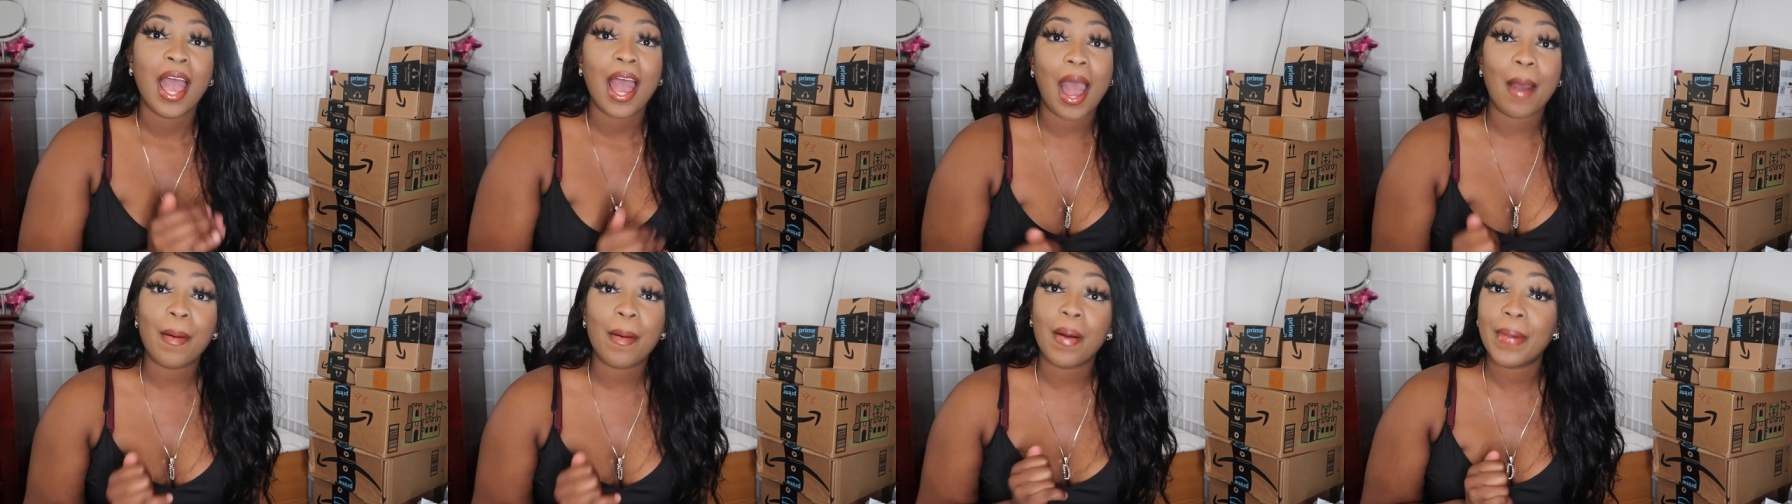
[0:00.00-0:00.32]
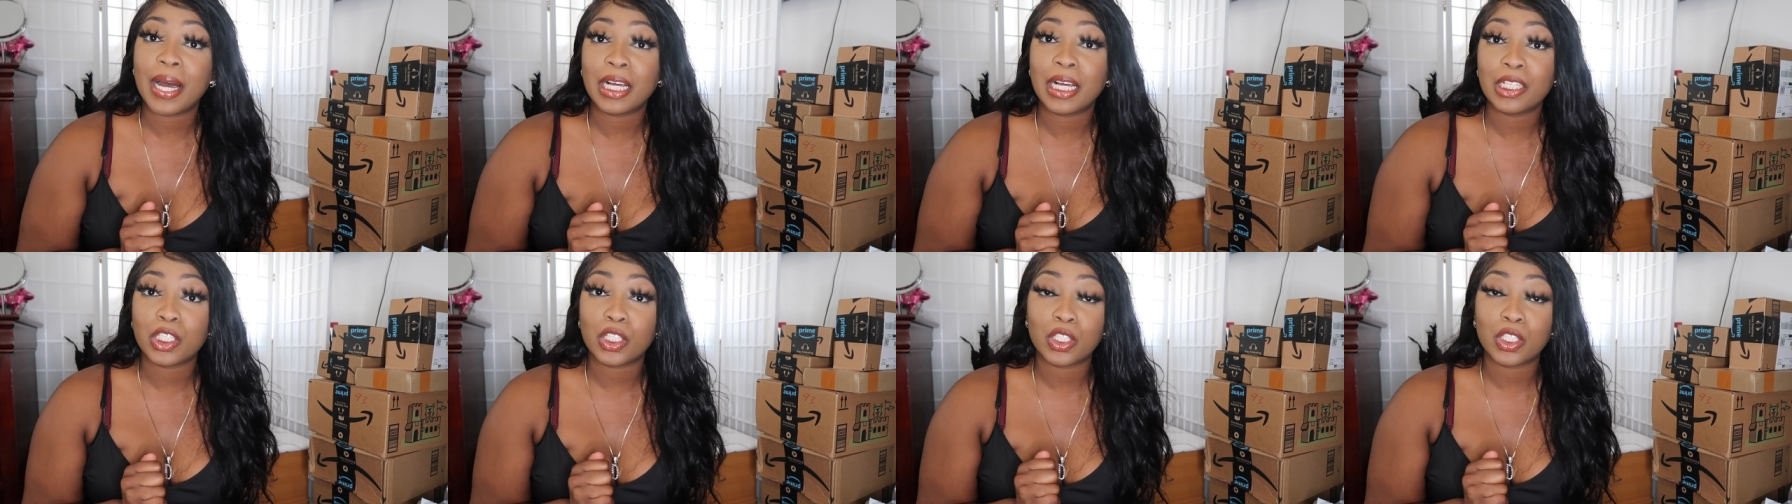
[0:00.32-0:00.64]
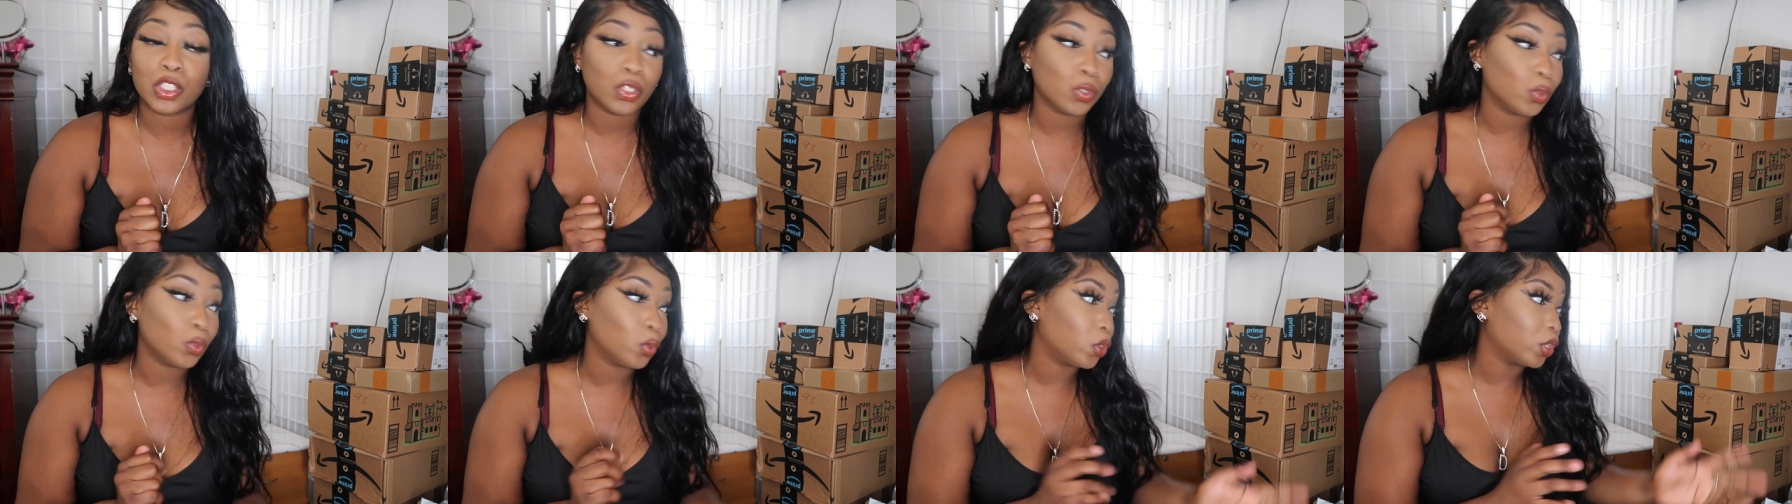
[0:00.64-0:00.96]
I'm about to
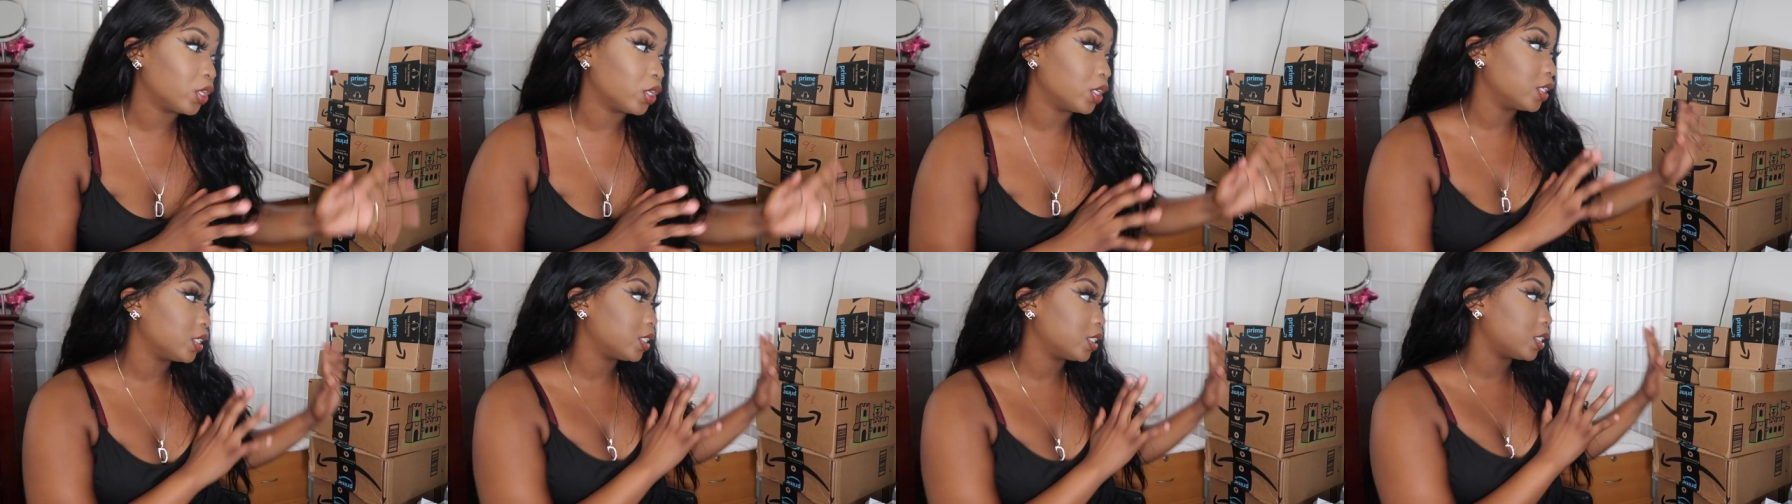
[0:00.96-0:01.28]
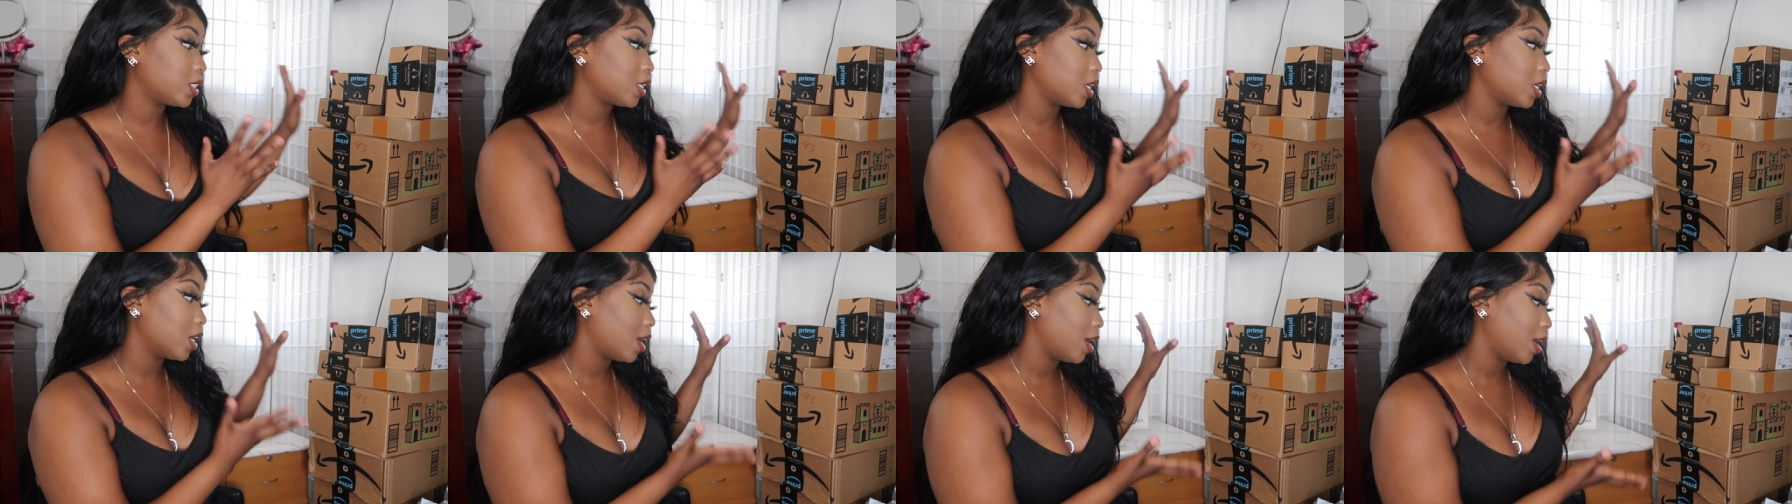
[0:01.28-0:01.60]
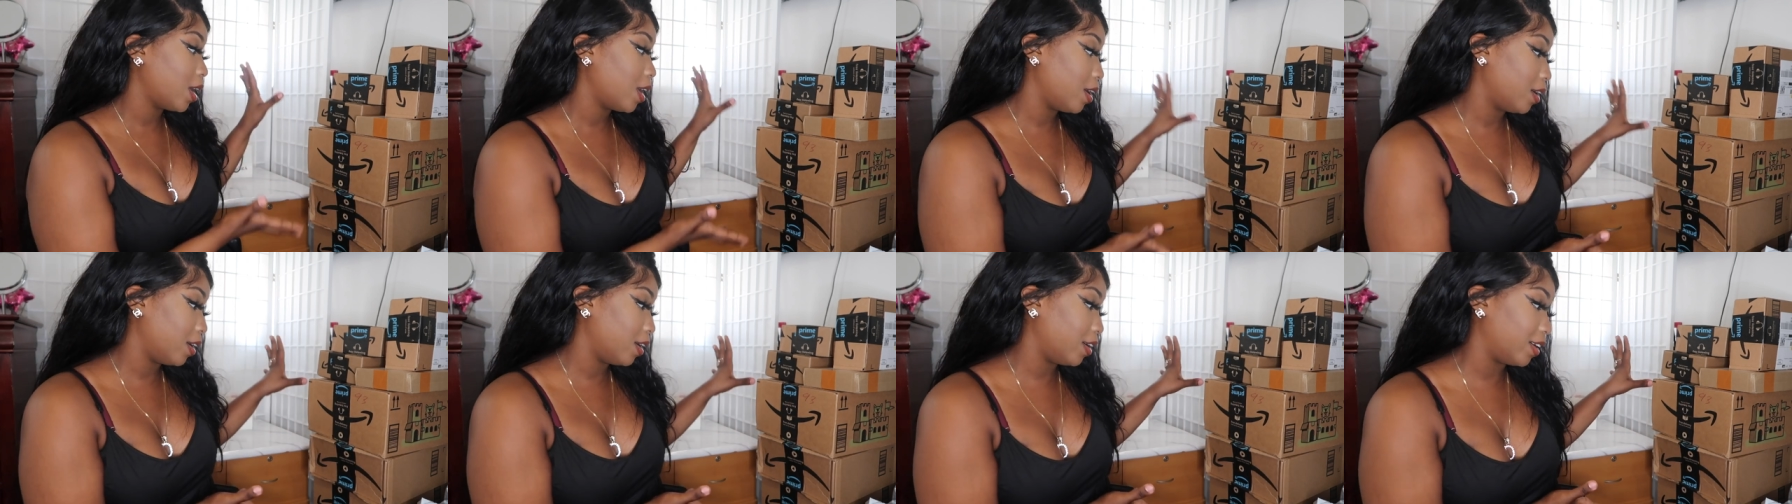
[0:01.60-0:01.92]
do this
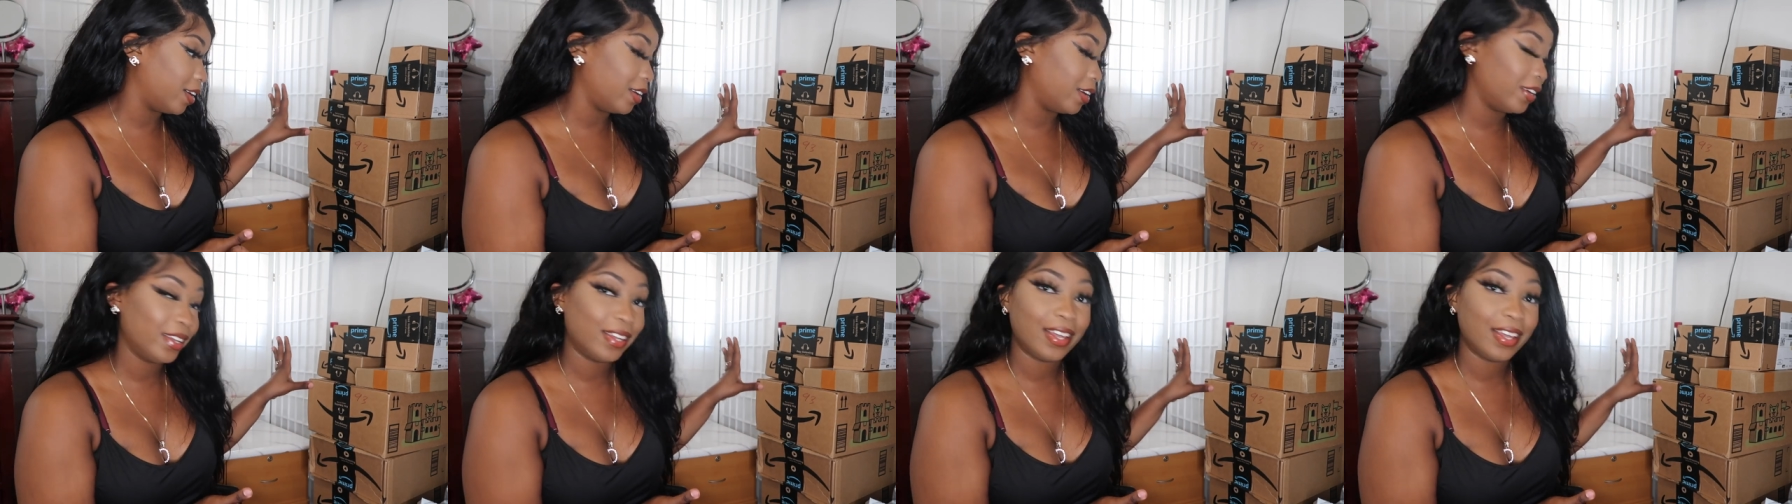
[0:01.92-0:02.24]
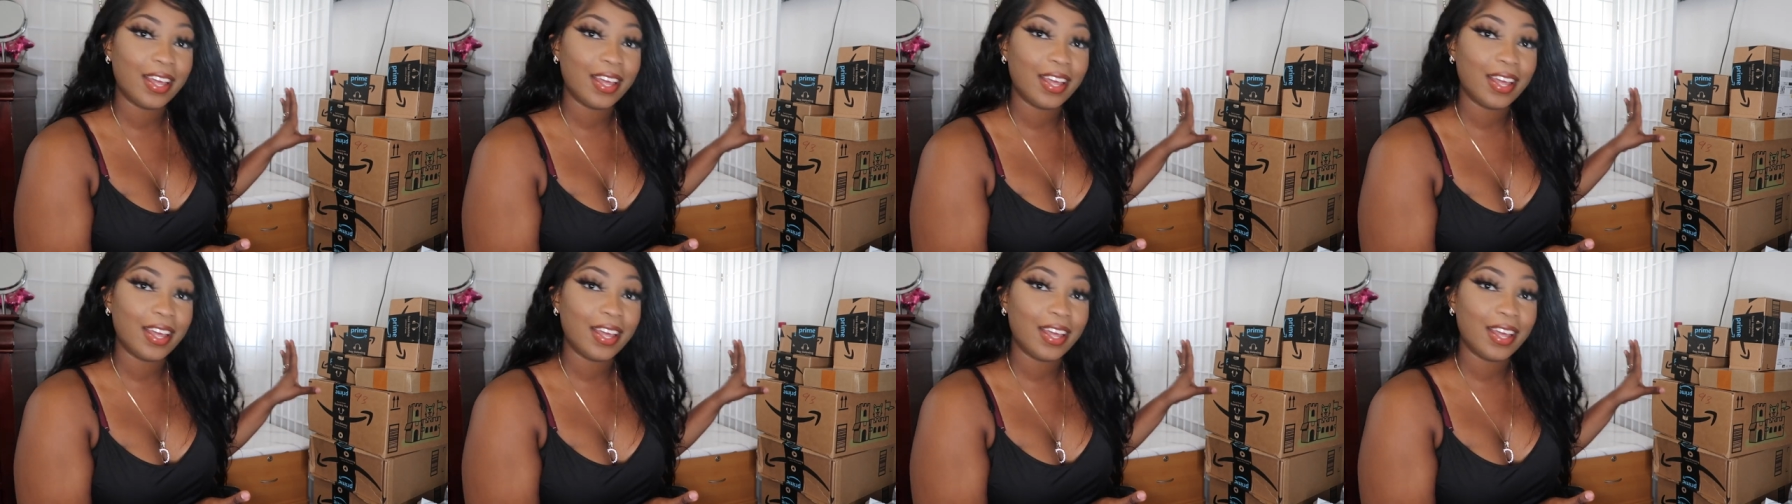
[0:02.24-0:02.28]
uh,